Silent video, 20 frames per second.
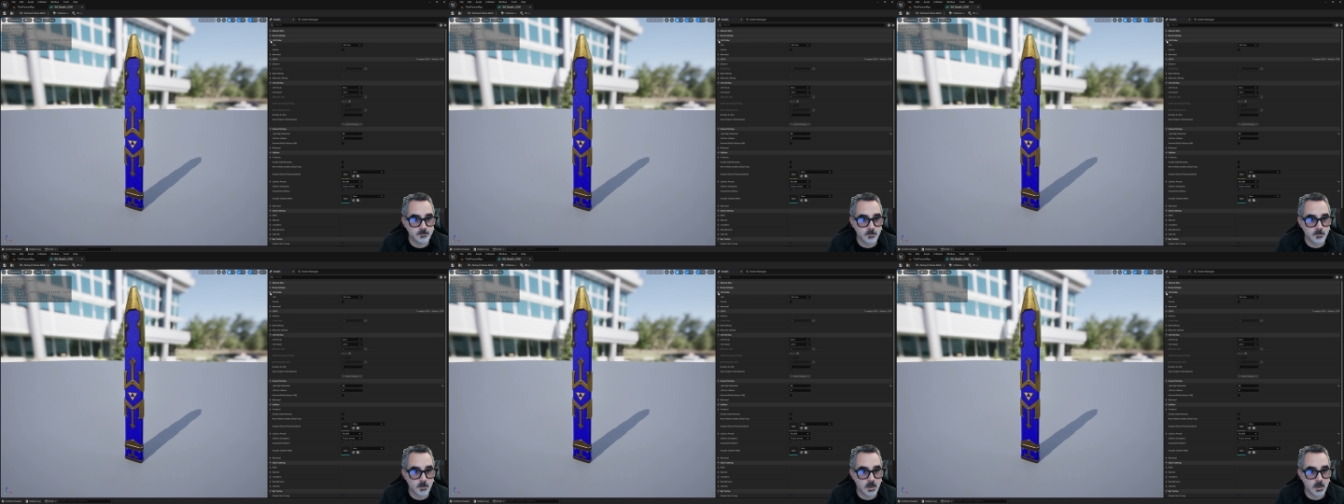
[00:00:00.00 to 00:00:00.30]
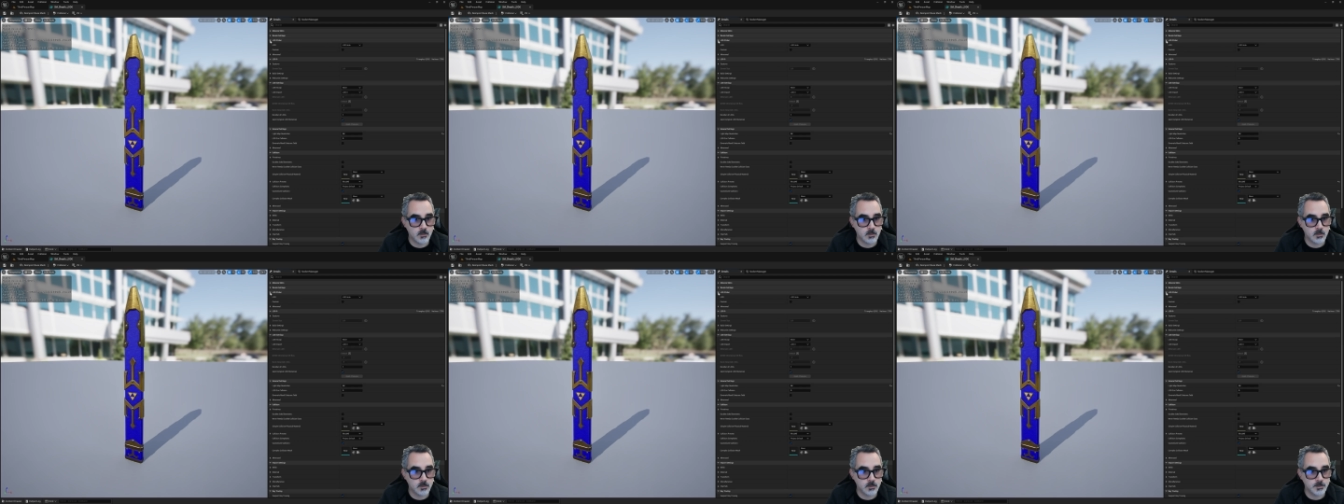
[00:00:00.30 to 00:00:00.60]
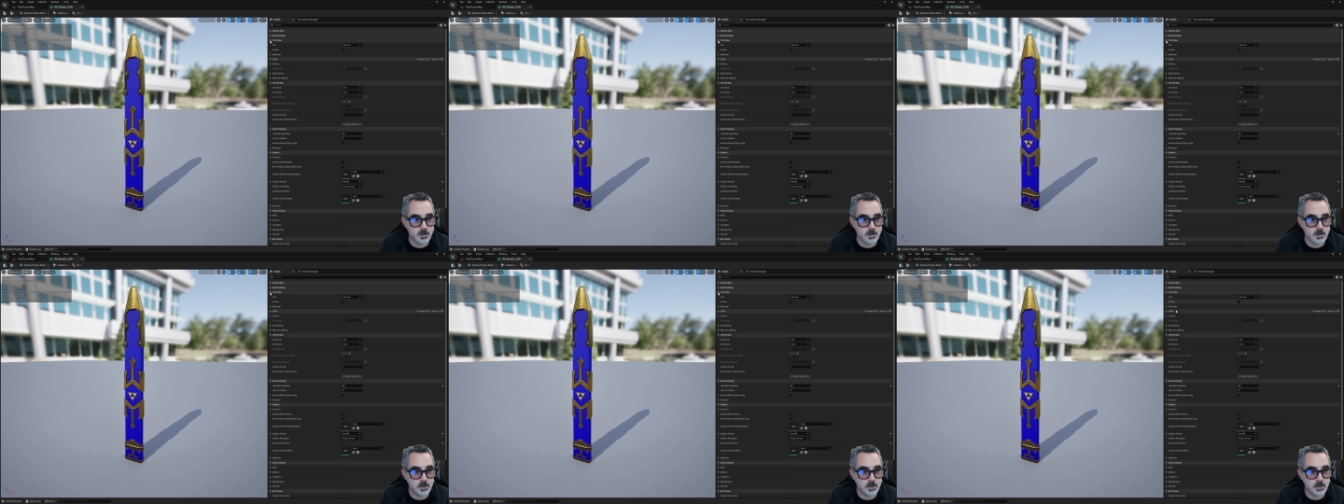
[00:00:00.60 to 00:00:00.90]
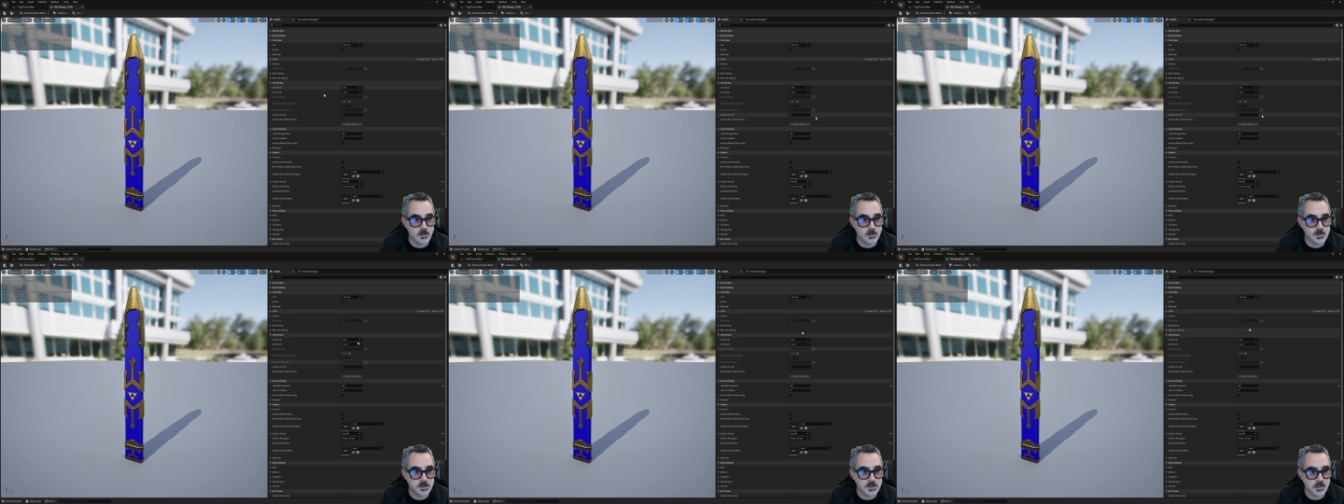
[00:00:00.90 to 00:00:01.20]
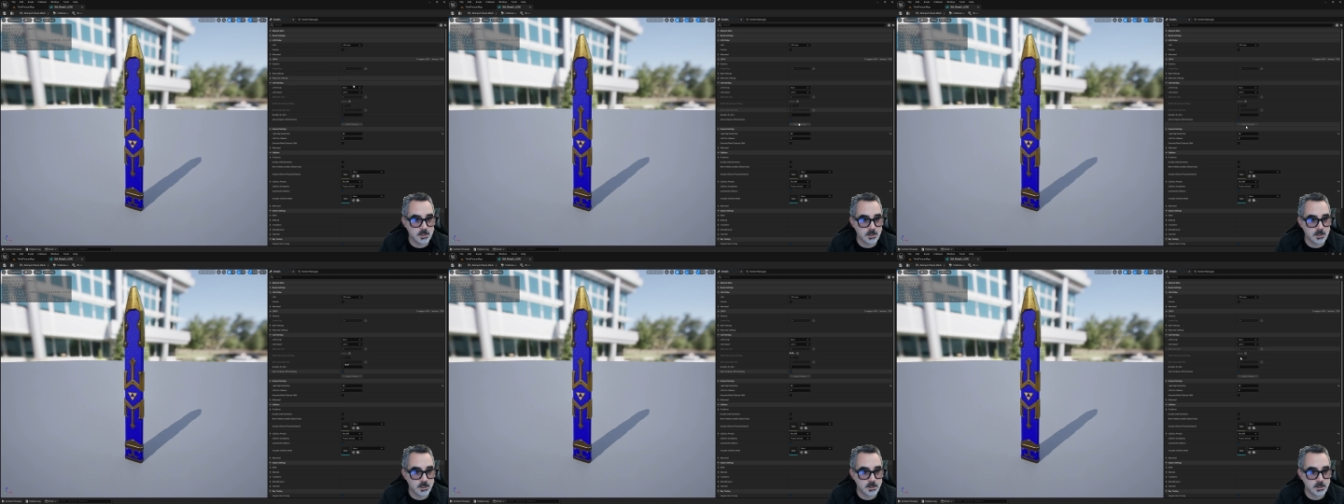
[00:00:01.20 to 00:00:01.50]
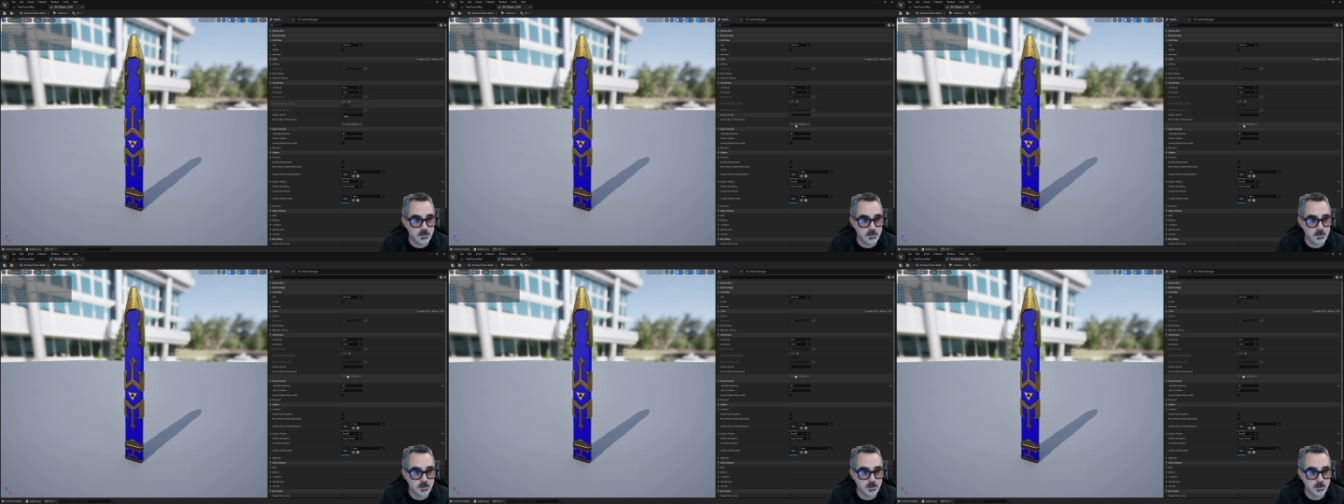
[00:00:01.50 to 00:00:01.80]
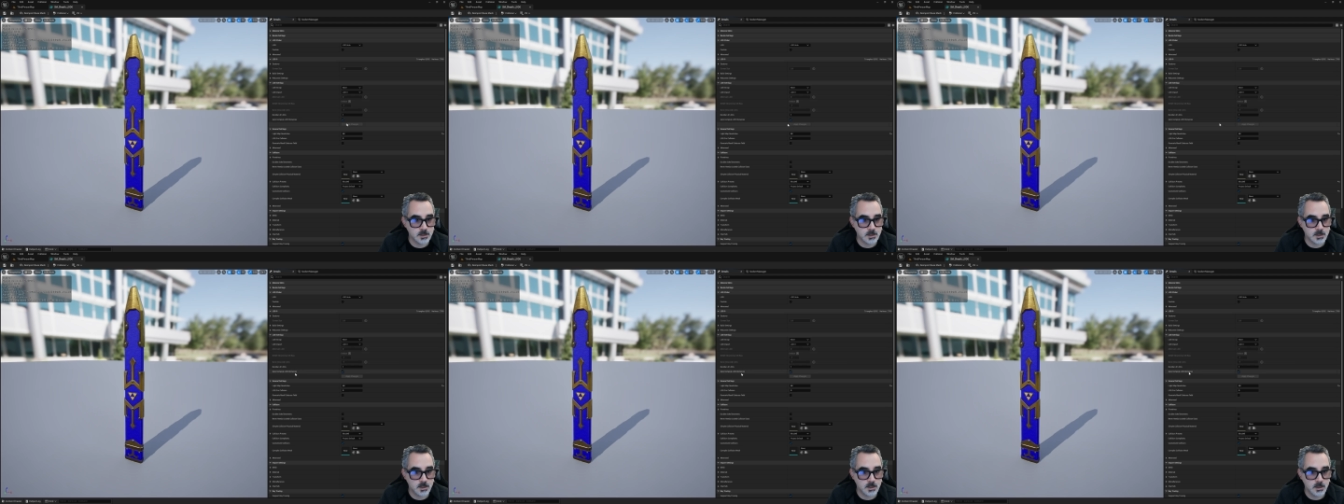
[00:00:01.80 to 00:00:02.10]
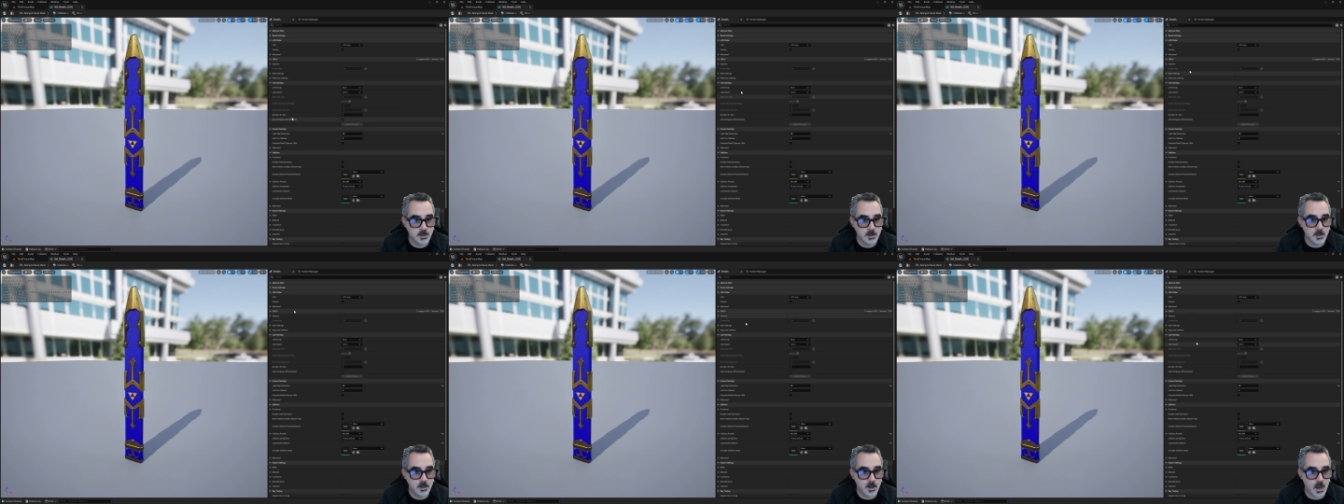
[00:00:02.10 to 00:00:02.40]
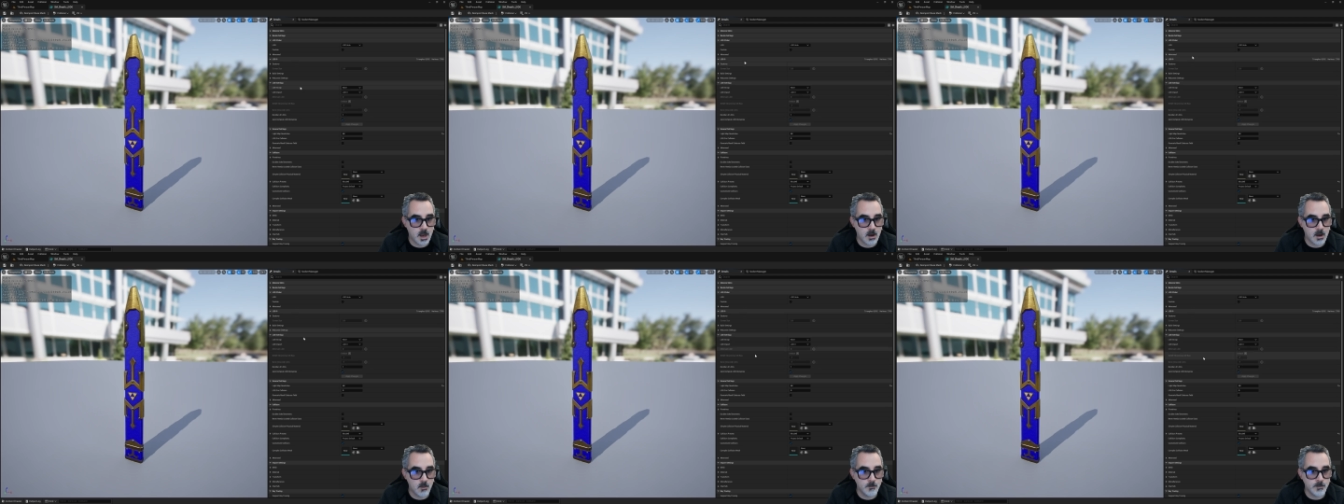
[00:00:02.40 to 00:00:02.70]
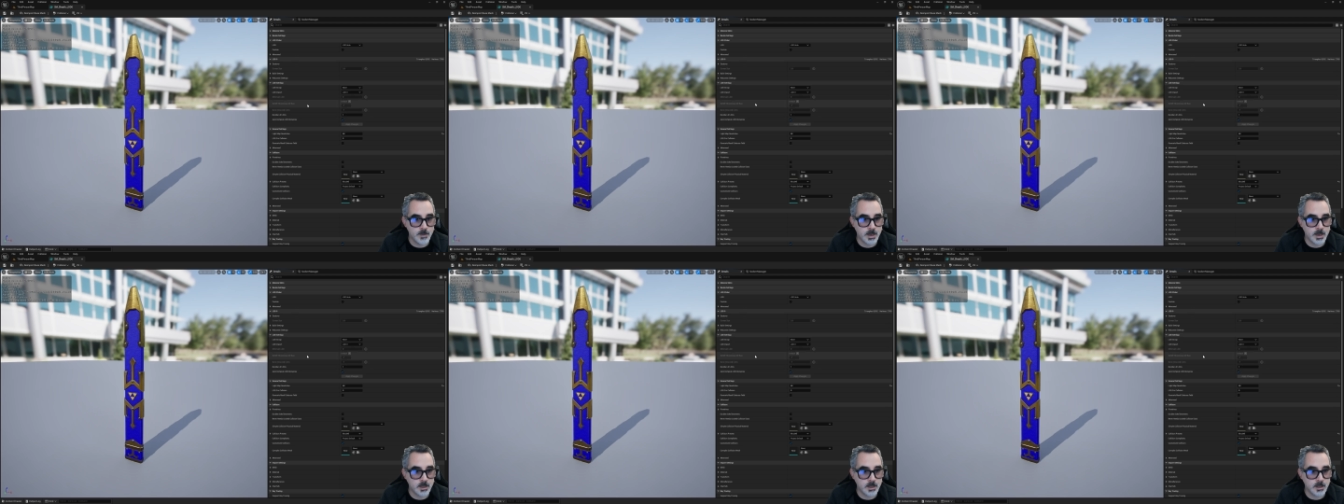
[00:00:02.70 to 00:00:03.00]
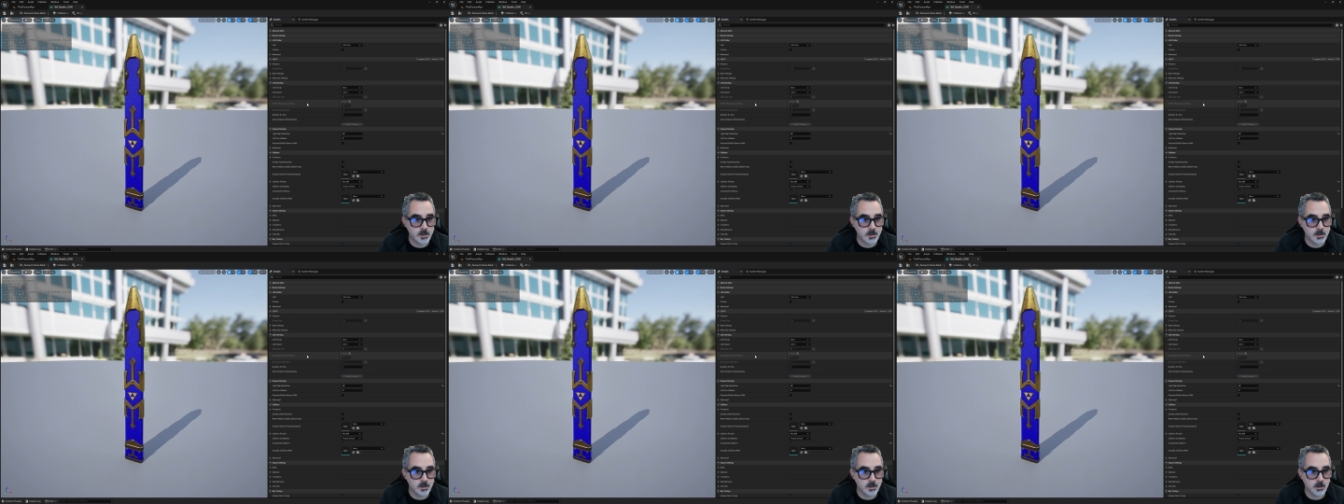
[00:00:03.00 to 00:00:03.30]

I will be selecting how many